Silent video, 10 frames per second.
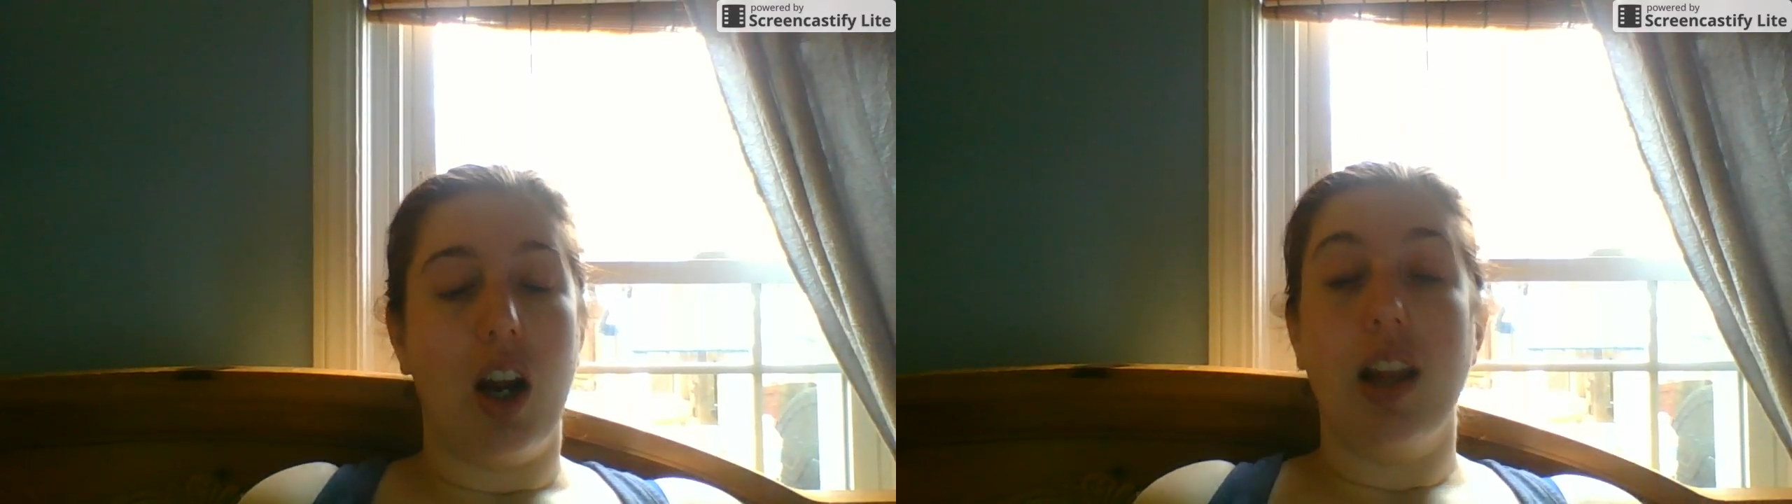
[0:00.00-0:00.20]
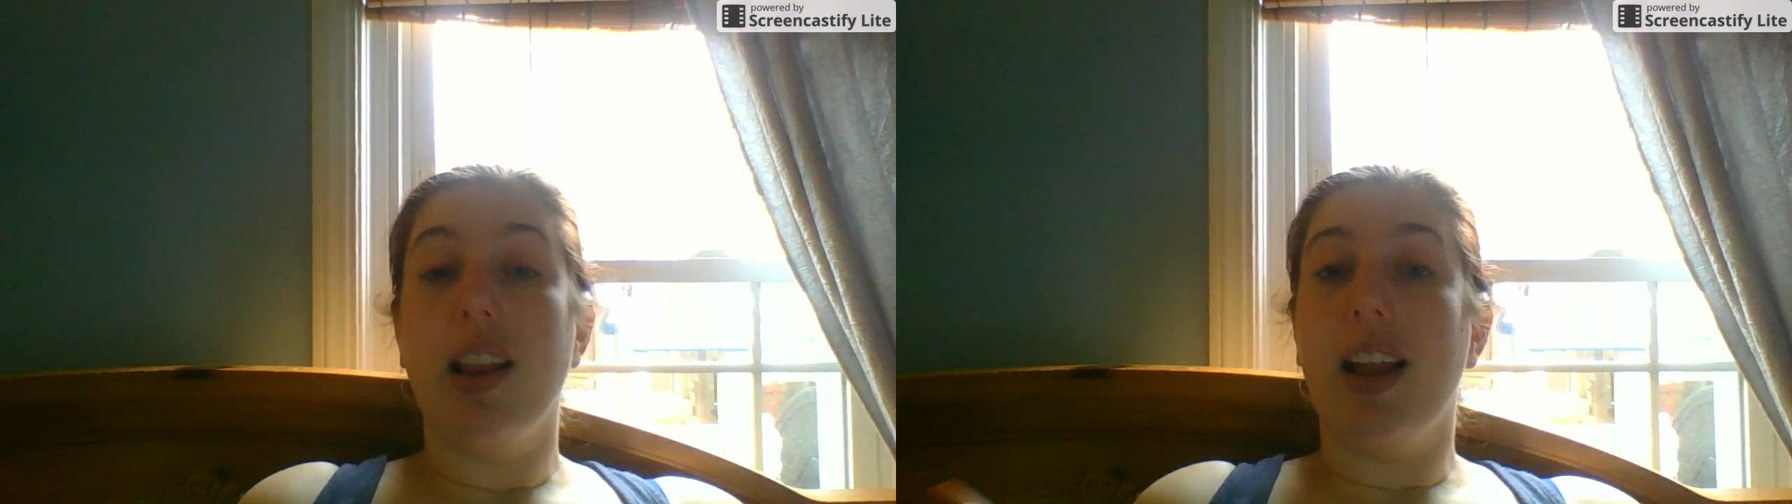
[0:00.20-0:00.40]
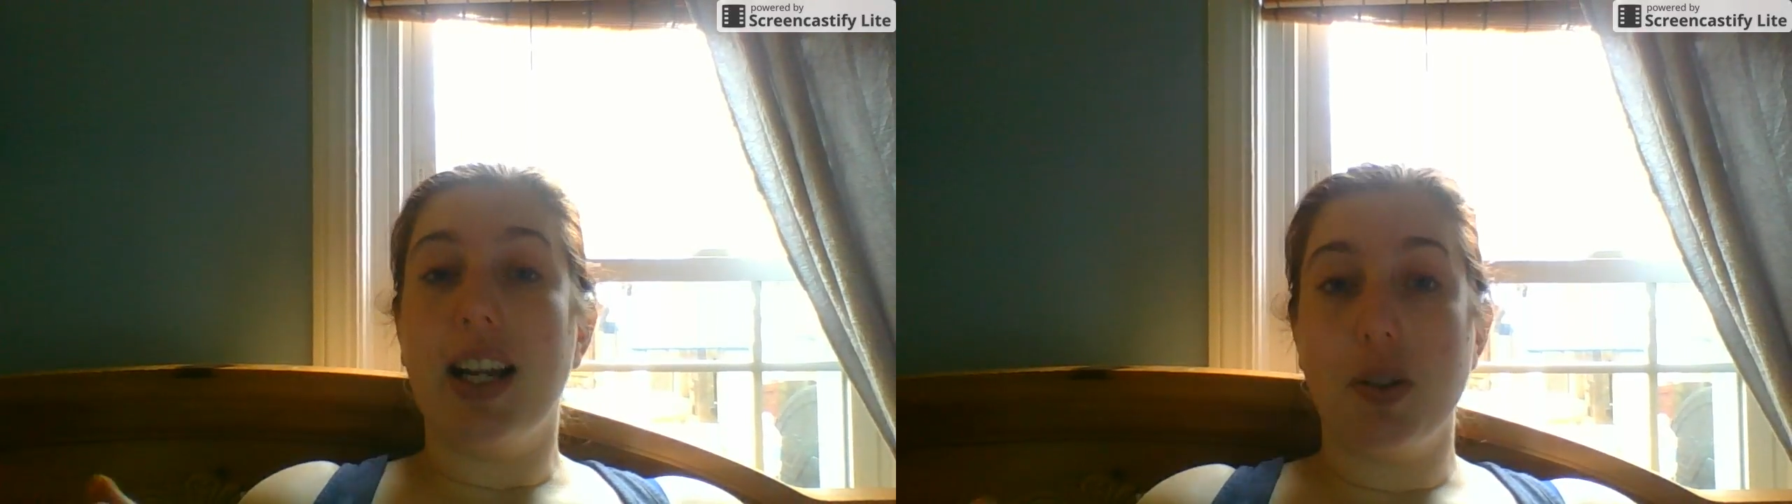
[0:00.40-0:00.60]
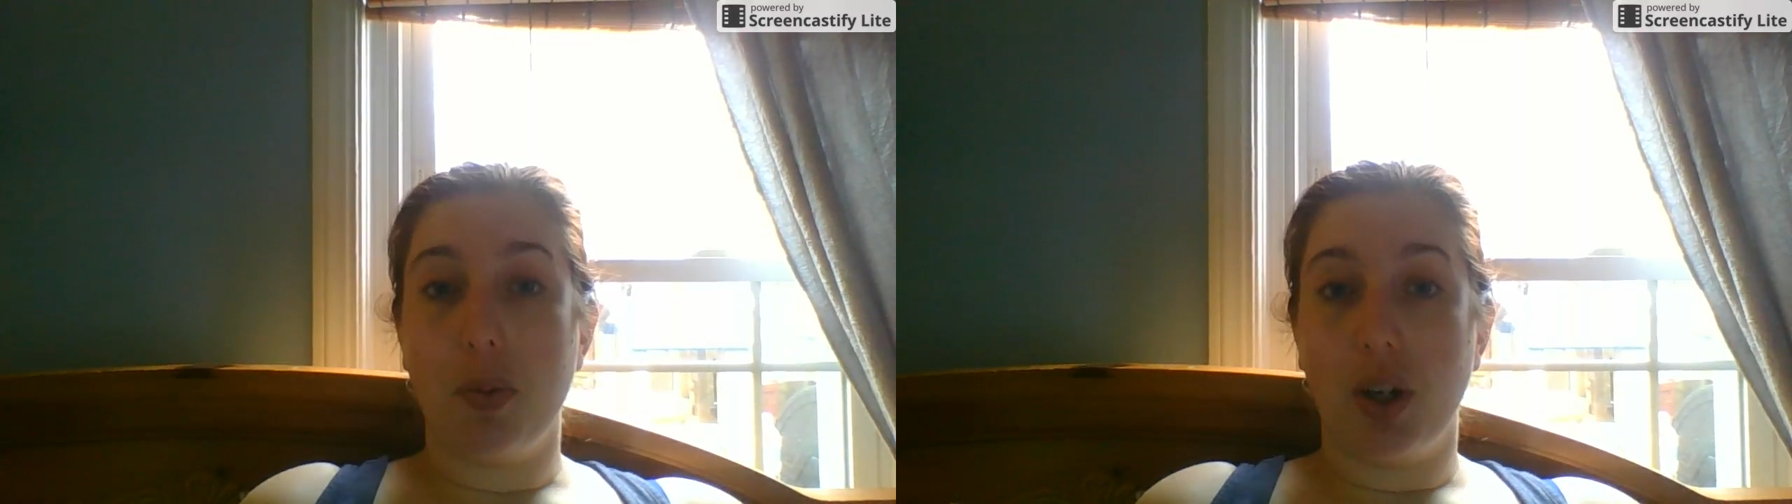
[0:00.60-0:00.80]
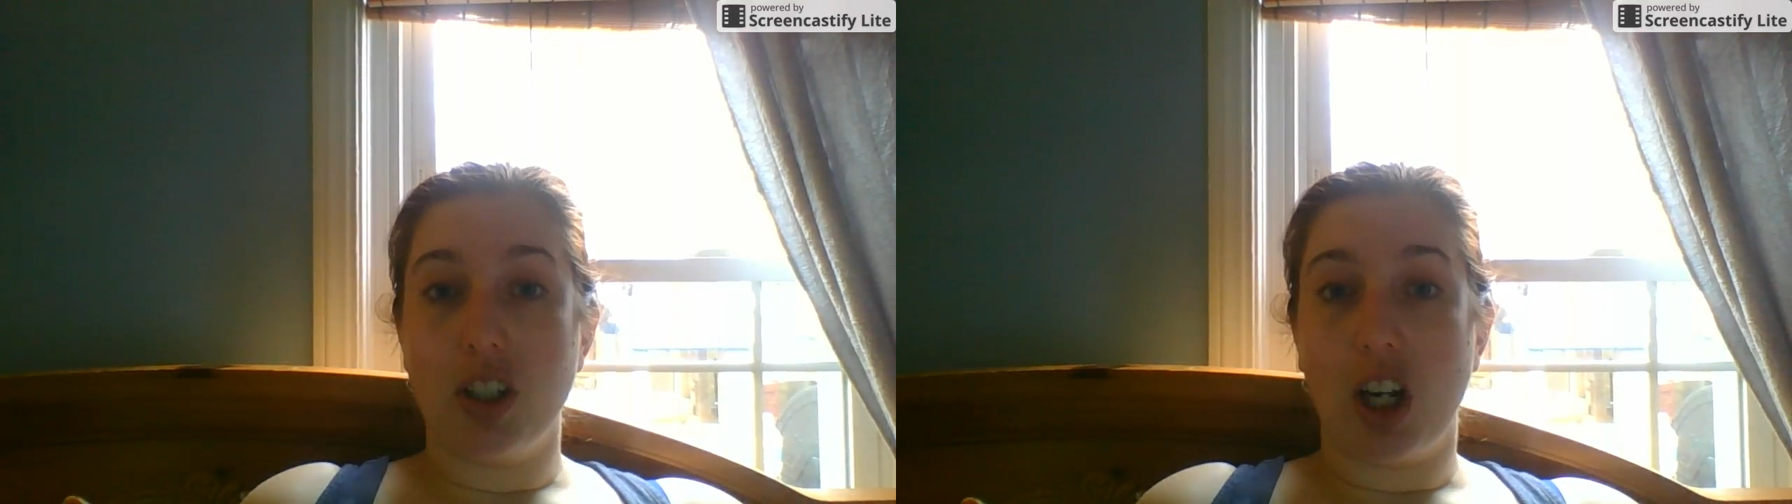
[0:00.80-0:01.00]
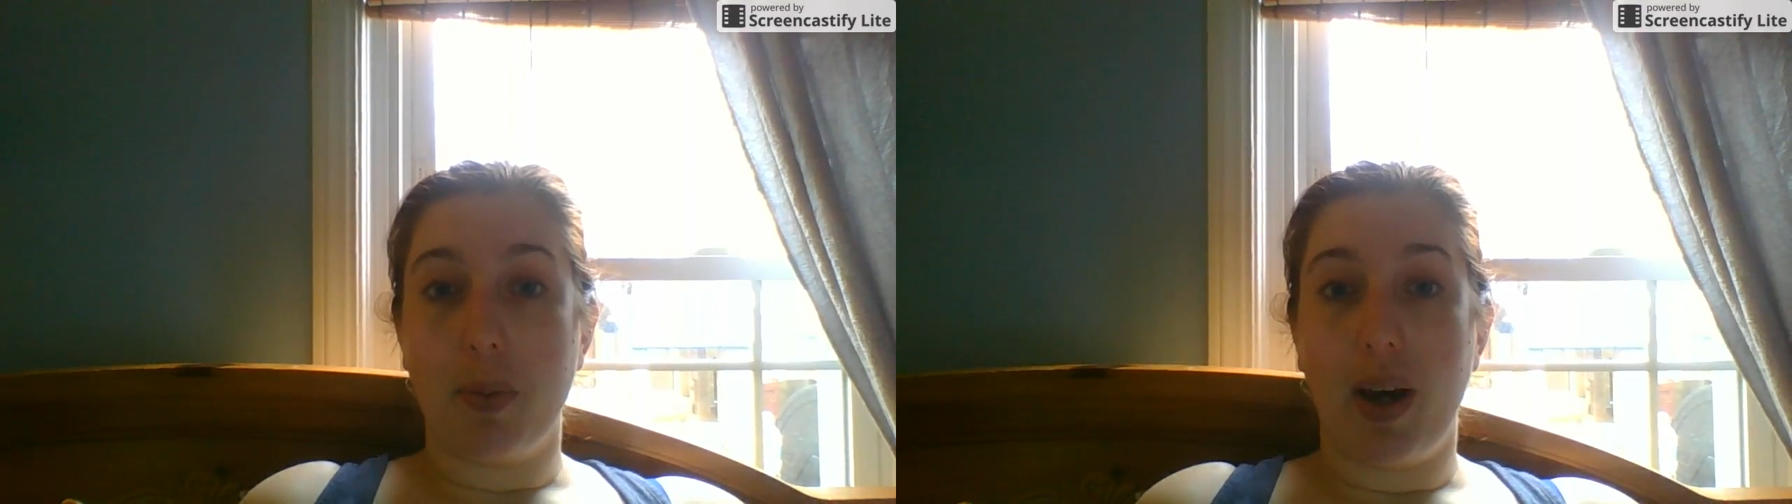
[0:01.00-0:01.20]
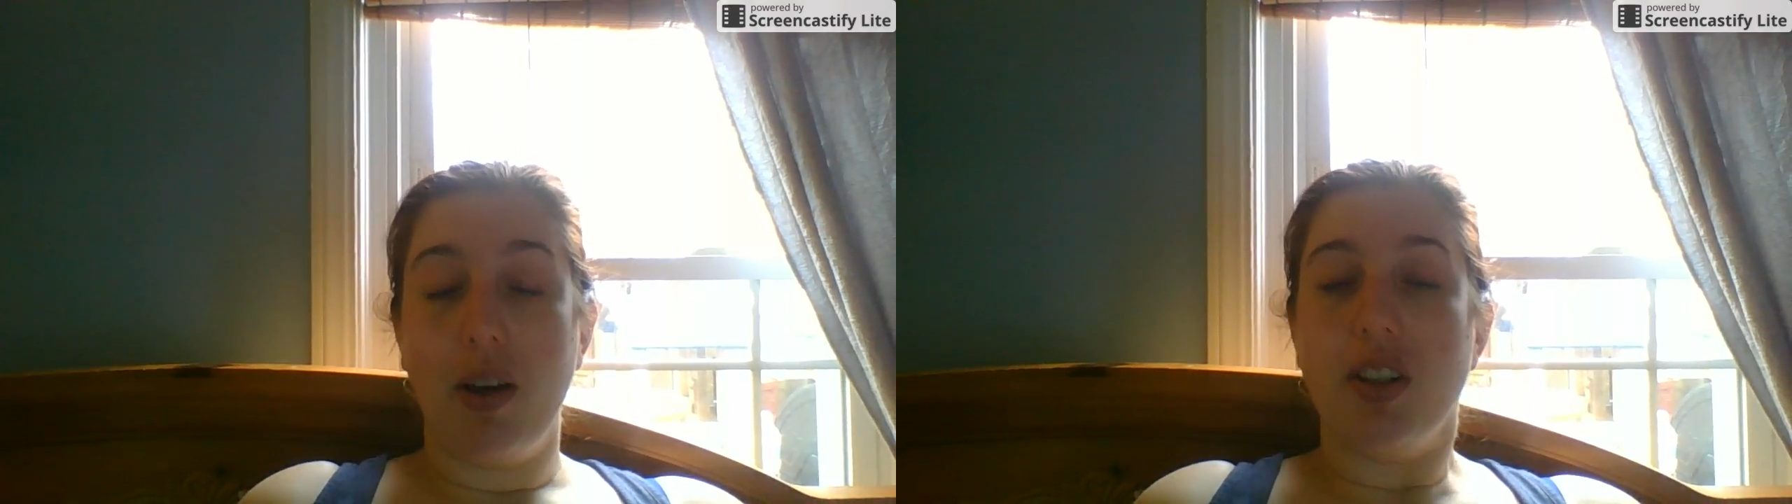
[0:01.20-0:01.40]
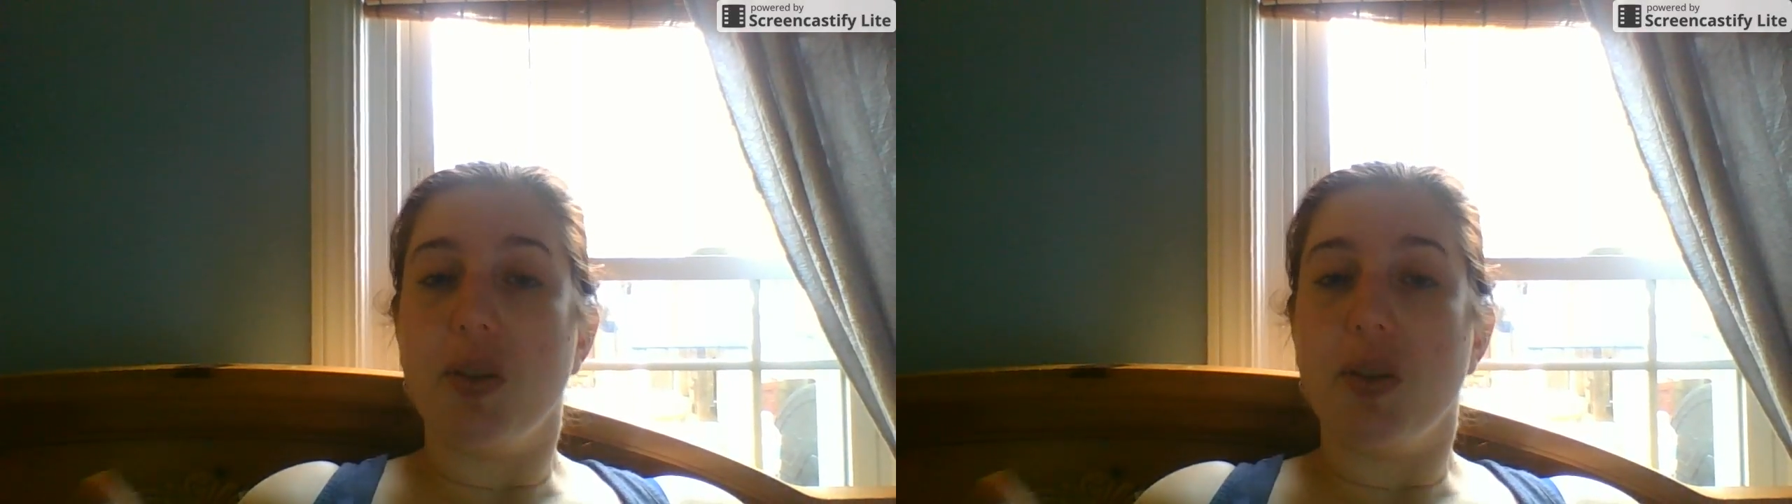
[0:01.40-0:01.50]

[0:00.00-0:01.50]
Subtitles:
And the last one we're going to talk about